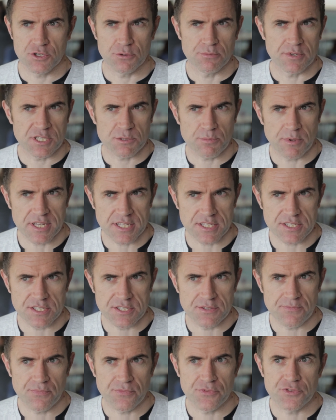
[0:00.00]
too many
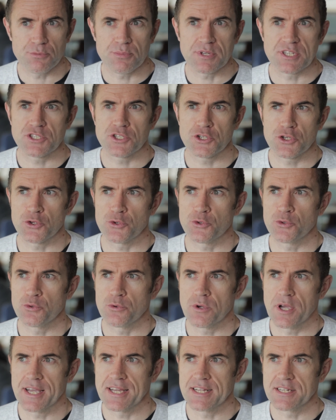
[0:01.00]
splits, to be
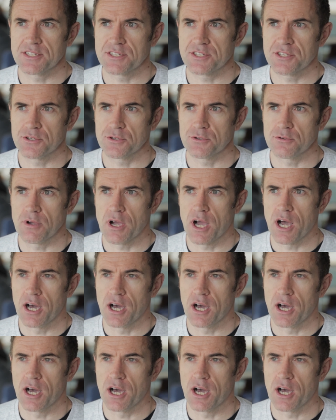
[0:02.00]
too into